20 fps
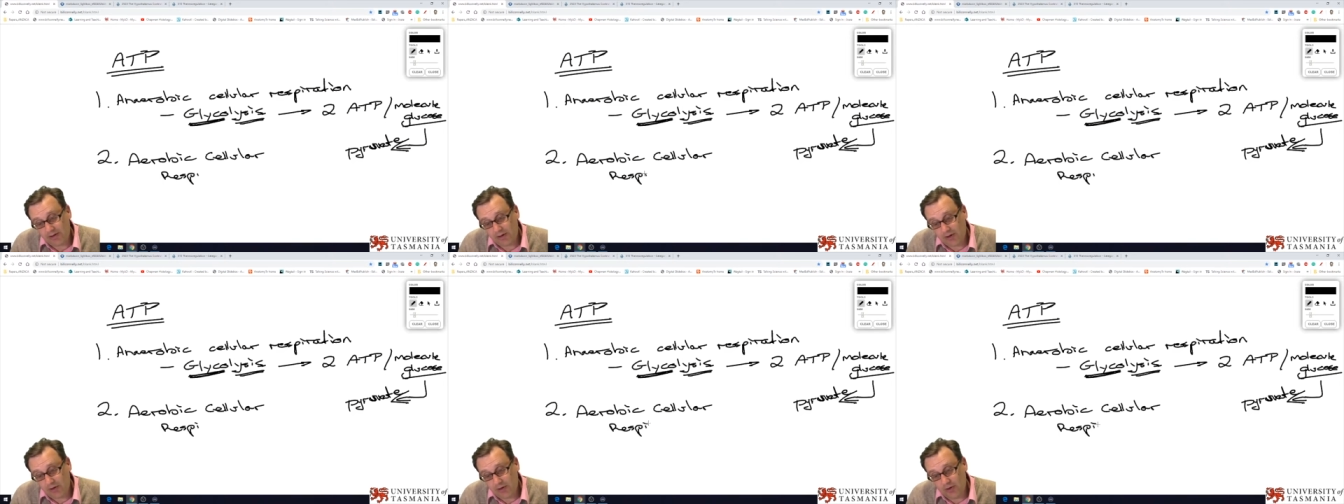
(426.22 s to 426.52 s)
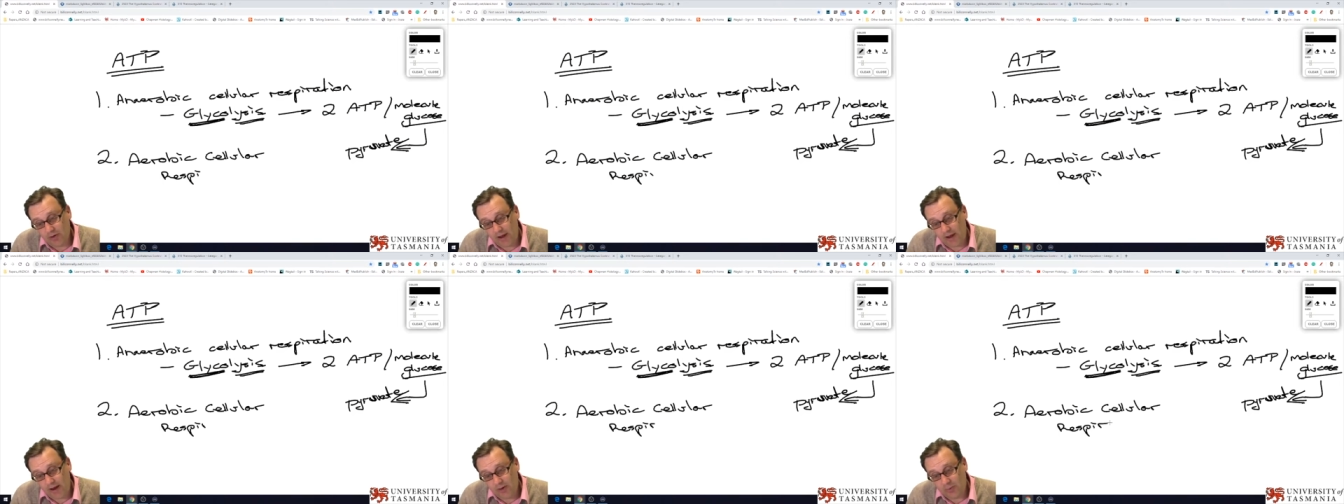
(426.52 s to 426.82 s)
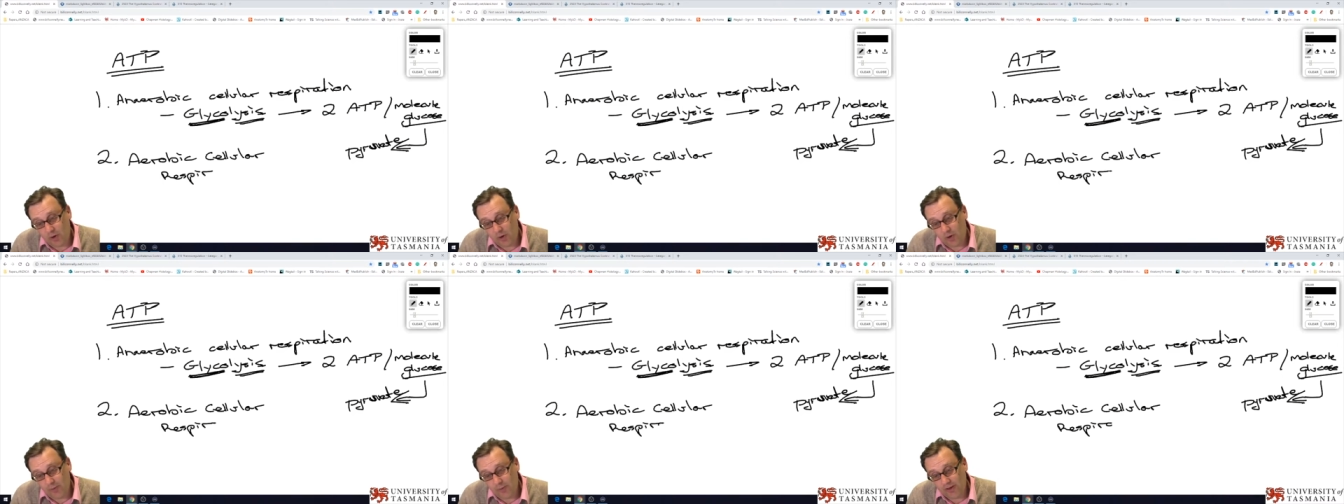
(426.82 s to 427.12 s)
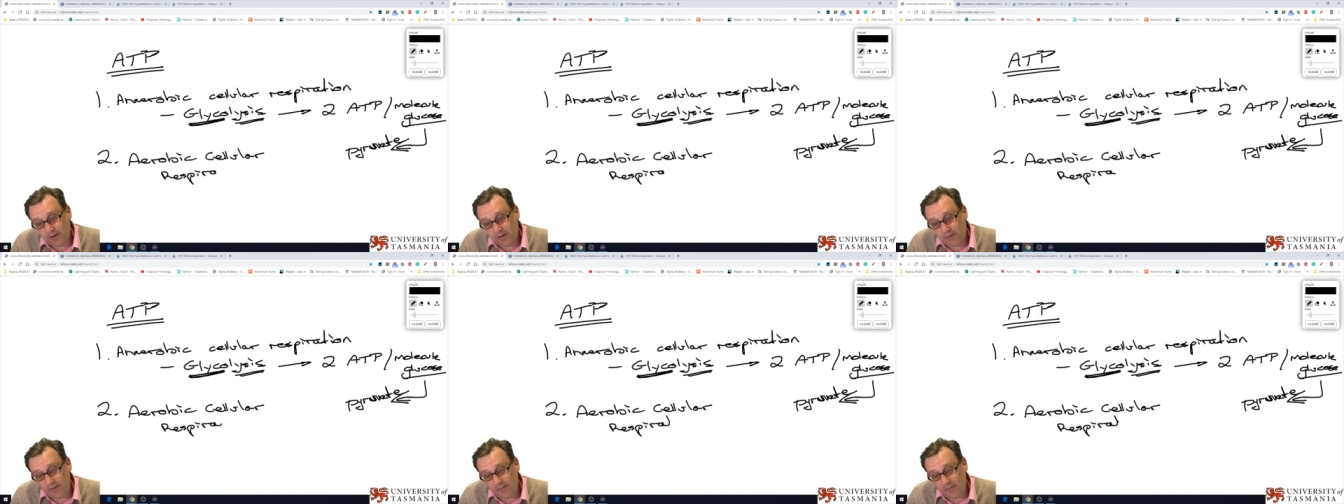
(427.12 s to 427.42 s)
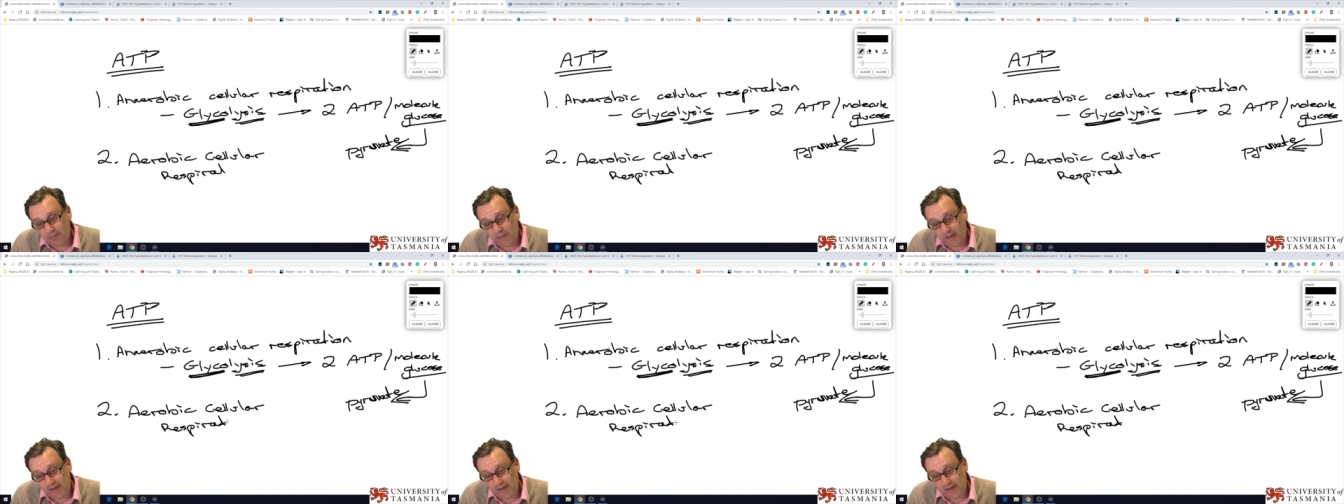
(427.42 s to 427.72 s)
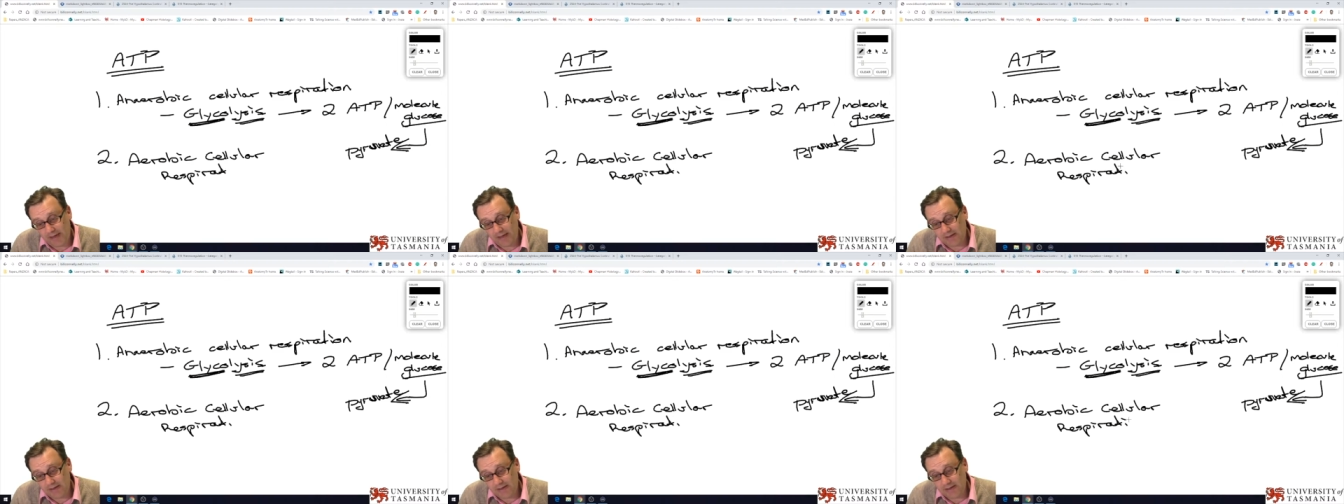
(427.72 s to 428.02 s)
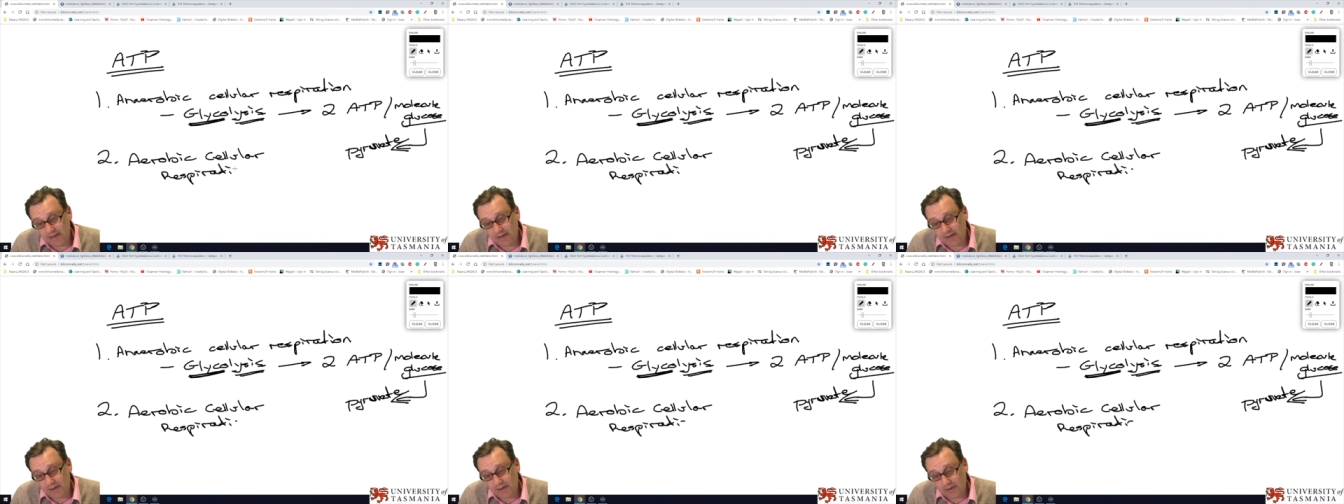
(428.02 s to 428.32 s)
And so aerobic
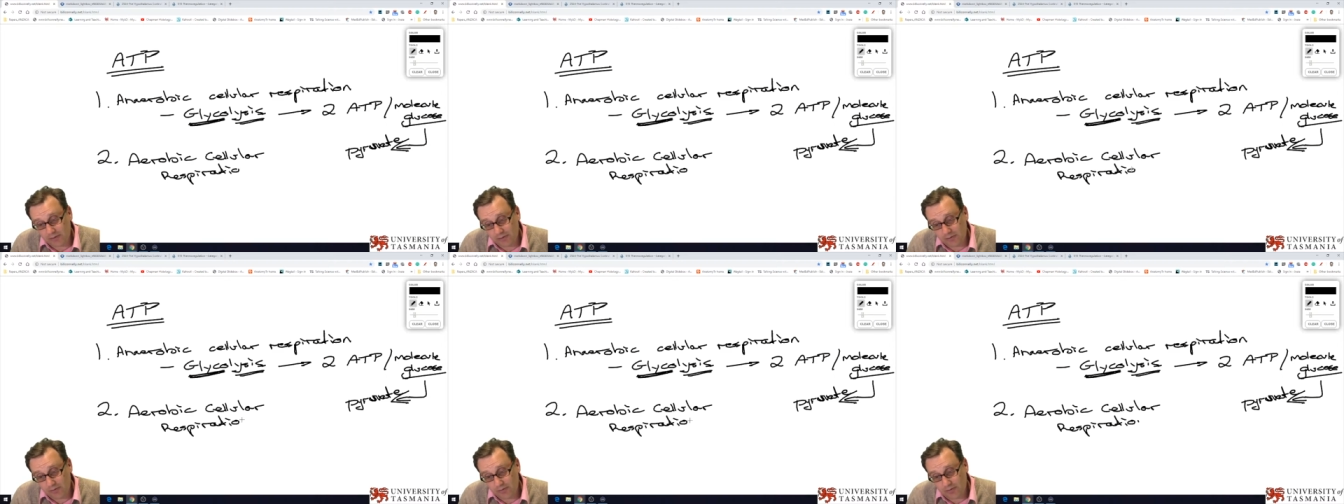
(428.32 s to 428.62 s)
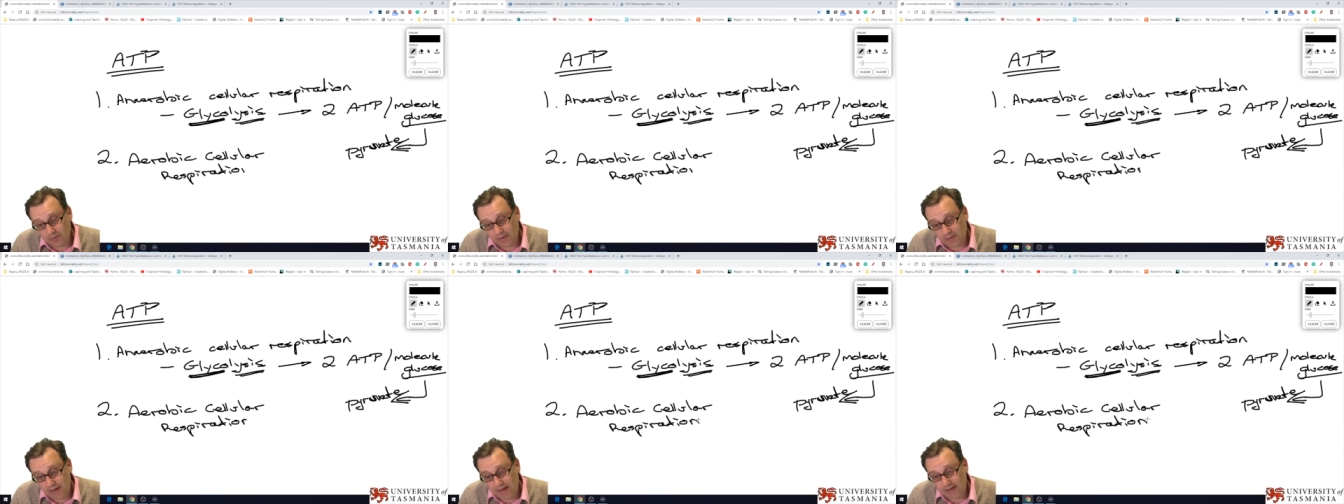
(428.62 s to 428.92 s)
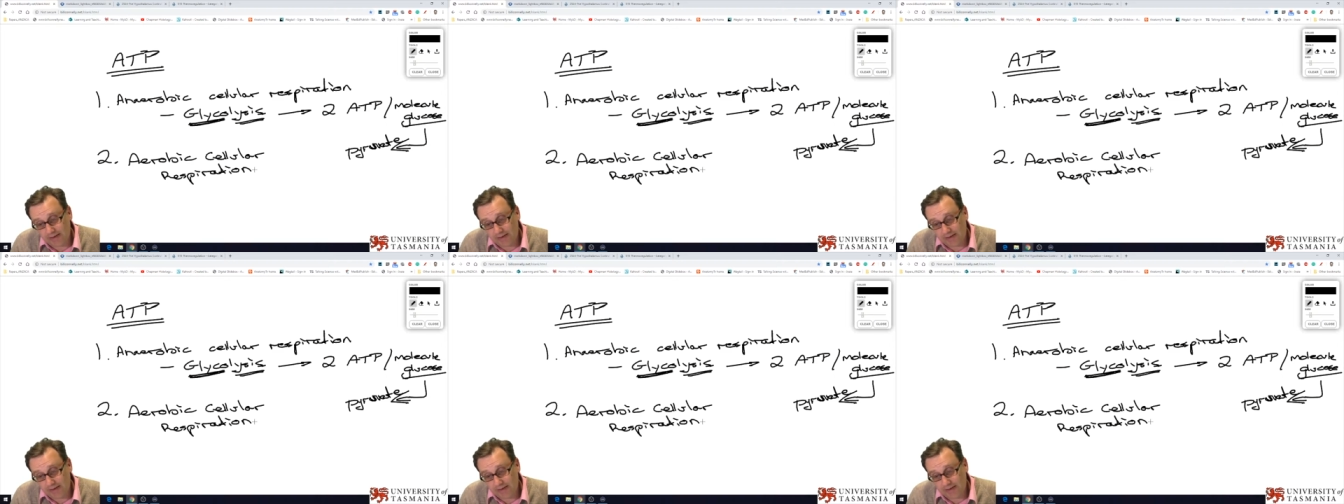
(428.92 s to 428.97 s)
means, you know,